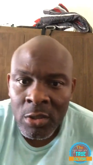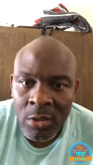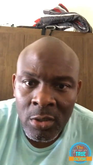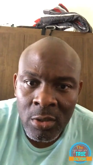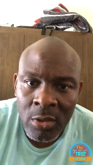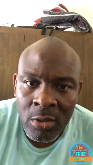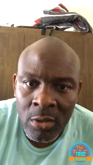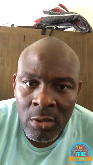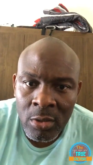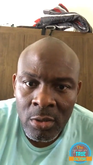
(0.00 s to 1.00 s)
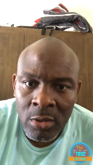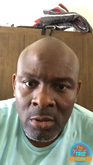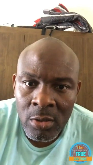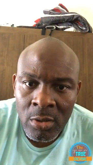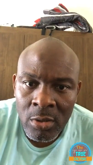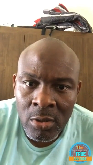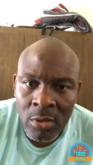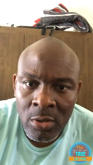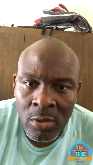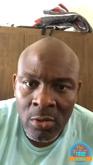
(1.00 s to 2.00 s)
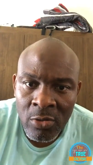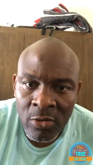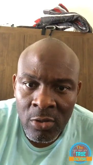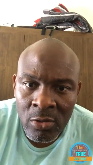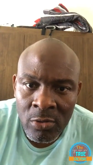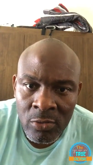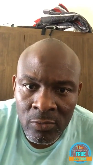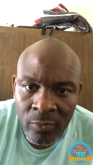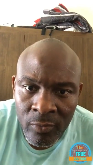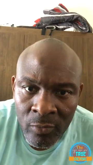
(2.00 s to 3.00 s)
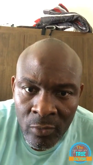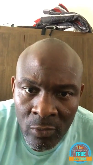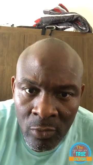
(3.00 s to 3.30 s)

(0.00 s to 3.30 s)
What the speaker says: No one is speaking in this clip.